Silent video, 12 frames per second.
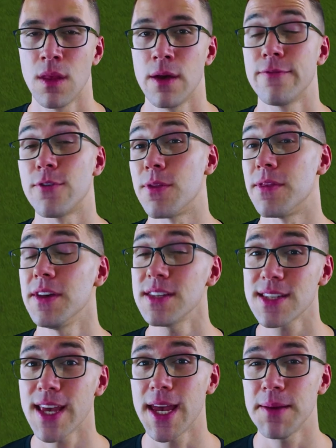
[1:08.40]
For this
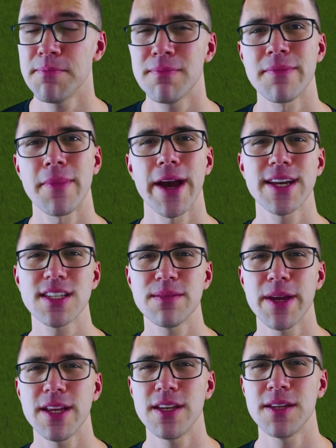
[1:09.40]
game, I
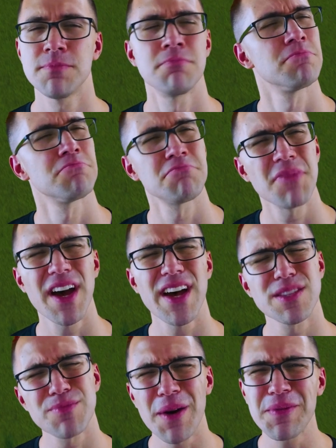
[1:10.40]
estimated that's eh,
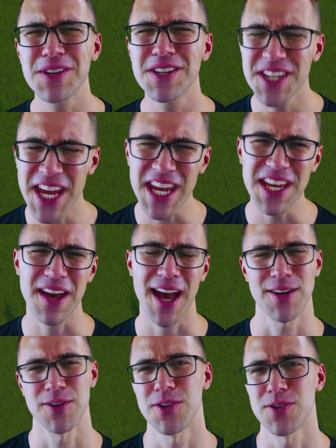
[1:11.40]
probably gonna take, I don't
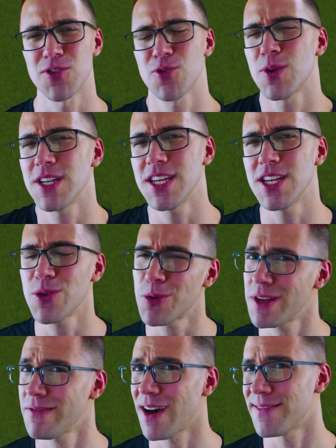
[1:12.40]
know, twenty,
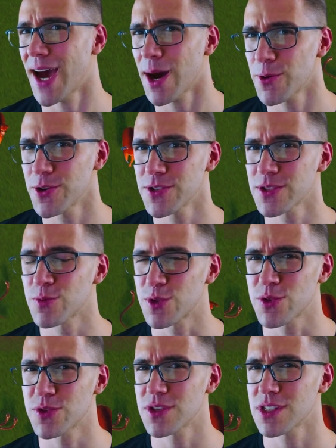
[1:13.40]
twenty-five hours,
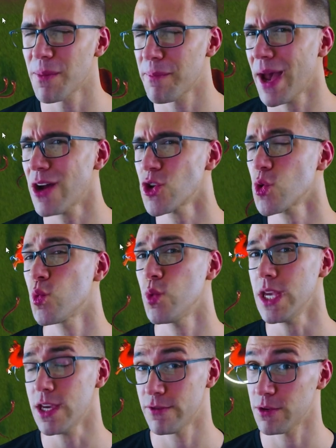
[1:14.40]
which is about a
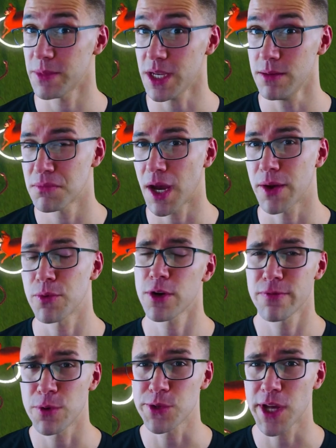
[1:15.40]
week for me. I work
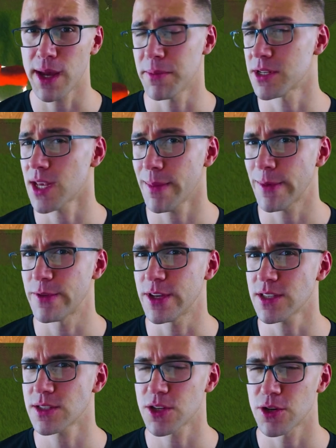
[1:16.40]
full time on top of
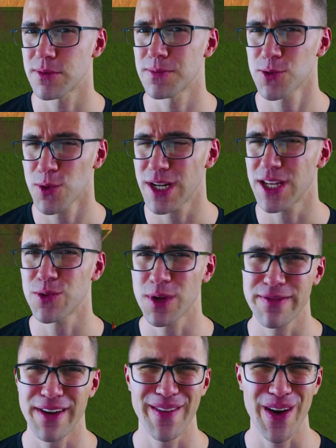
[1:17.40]
this, so twenty,
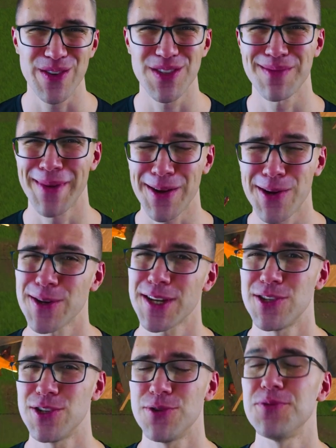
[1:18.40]
twenty-five hours is about all I
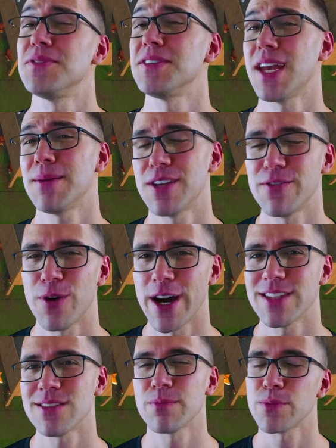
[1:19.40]
can do game dev
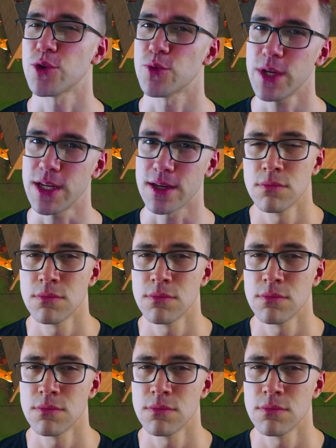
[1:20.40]
wise per week.